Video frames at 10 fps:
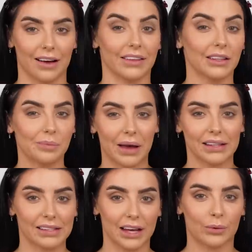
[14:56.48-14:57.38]
I think the
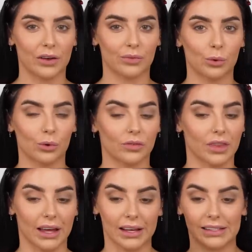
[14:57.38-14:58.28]
main takeaway from all of
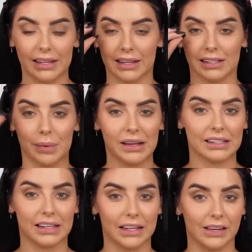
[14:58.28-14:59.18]
this is
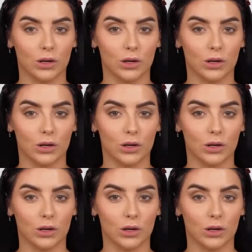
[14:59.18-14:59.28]
basically,